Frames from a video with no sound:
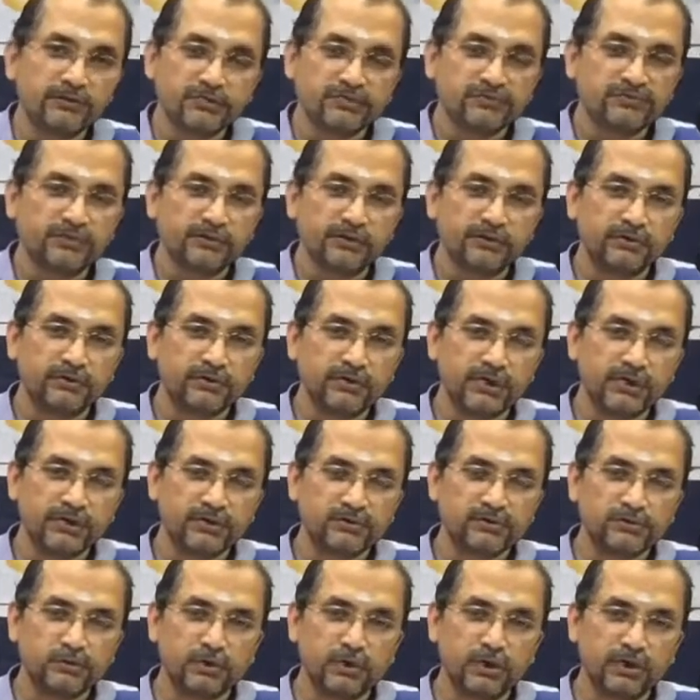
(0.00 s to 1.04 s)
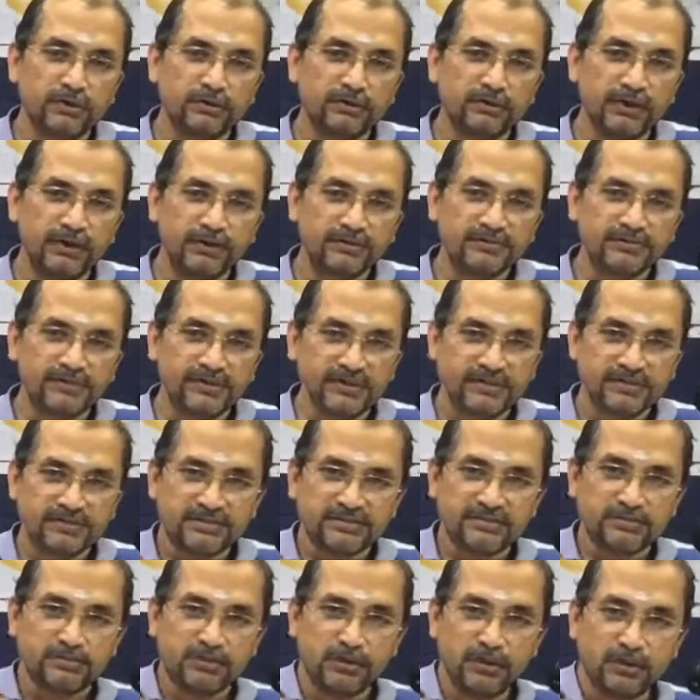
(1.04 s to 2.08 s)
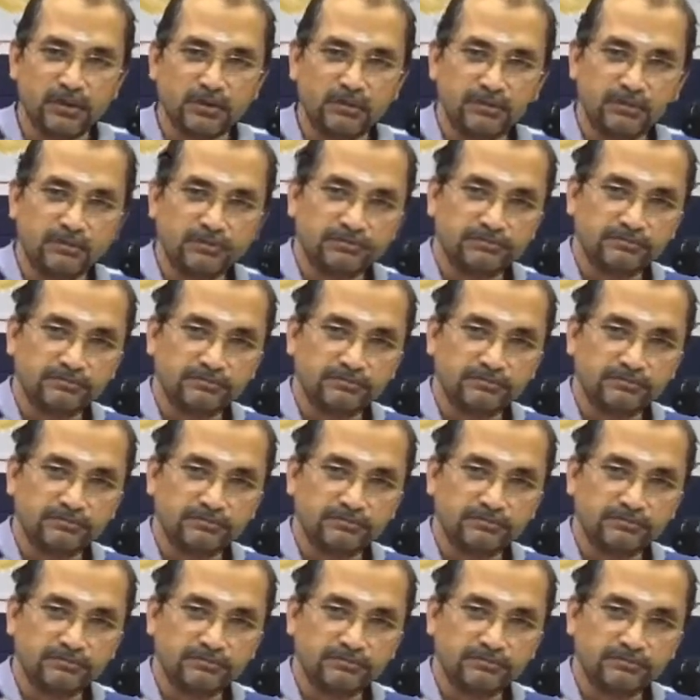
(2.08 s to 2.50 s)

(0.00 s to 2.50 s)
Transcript: is we're going to take a small grape-sized ball